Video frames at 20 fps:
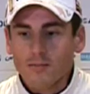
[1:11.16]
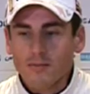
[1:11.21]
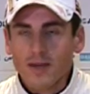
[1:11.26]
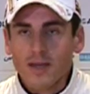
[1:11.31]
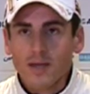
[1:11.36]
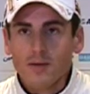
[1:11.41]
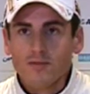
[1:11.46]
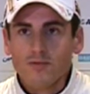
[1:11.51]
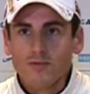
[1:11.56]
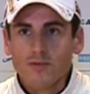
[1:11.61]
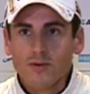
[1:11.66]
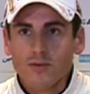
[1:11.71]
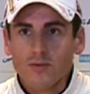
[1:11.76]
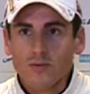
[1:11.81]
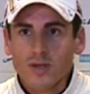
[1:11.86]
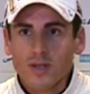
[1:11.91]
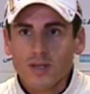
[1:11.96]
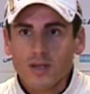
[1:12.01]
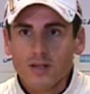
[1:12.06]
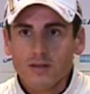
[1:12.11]
My aims for
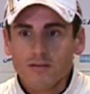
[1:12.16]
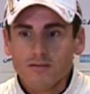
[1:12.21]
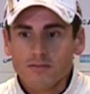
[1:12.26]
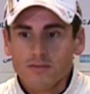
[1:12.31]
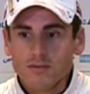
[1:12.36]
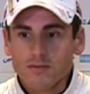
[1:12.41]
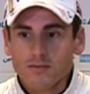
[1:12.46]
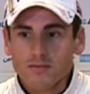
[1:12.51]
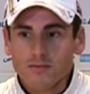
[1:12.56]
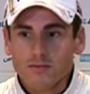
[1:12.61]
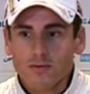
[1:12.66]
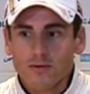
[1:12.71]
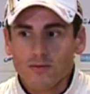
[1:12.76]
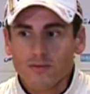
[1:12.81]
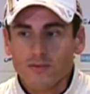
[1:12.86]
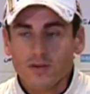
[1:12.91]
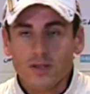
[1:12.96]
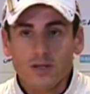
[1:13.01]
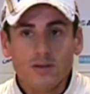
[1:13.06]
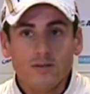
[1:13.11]
the weekend,
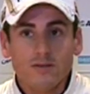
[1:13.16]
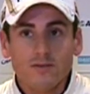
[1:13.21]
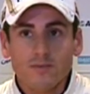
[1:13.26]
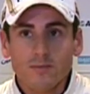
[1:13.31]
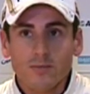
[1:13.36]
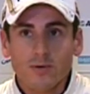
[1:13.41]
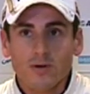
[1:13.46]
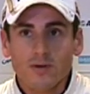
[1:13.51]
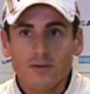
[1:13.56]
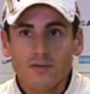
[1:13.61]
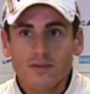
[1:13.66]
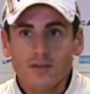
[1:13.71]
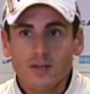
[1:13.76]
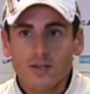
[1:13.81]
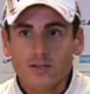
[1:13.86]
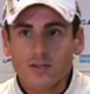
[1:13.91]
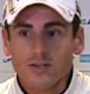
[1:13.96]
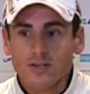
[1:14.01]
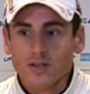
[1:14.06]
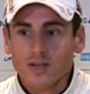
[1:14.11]
hopefully a good point
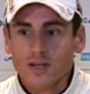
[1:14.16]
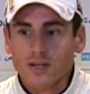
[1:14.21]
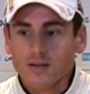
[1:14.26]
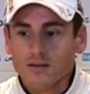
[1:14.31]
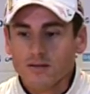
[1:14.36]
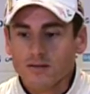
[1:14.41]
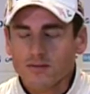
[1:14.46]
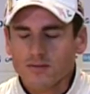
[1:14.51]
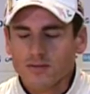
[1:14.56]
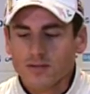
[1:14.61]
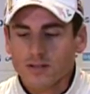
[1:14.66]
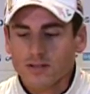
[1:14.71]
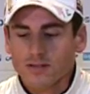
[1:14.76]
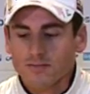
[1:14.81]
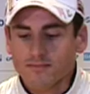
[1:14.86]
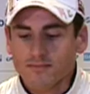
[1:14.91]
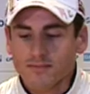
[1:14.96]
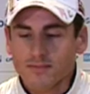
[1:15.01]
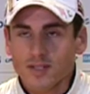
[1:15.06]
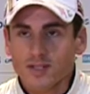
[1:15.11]
finish again.
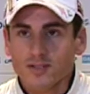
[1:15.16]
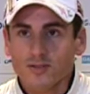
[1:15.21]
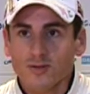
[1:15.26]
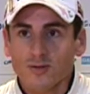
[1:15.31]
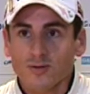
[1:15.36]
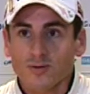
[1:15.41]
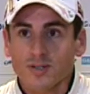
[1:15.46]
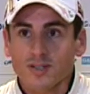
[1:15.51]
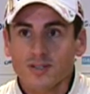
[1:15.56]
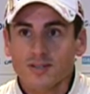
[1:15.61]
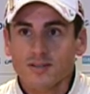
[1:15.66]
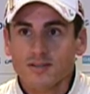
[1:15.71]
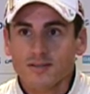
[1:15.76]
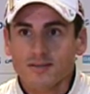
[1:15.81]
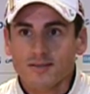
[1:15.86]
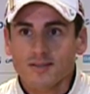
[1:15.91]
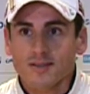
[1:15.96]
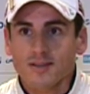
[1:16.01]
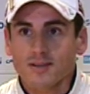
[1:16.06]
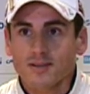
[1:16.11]
That's always
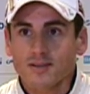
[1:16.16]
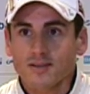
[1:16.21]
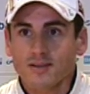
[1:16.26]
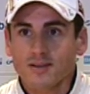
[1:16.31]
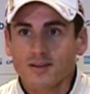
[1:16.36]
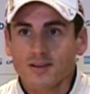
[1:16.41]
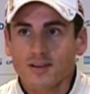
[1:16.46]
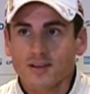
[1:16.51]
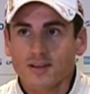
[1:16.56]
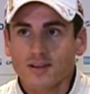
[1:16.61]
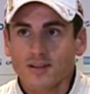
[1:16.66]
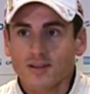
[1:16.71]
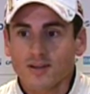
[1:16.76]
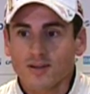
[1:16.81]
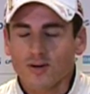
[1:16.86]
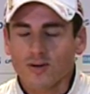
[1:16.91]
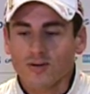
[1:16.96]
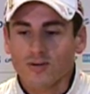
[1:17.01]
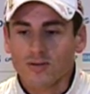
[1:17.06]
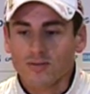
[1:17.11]
a
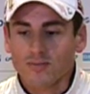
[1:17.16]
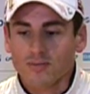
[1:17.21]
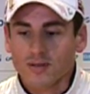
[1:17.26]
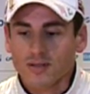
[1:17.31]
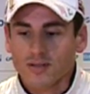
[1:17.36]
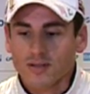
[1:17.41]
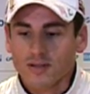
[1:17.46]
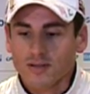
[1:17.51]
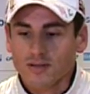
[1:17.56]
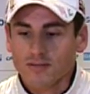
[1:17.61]
little goal, but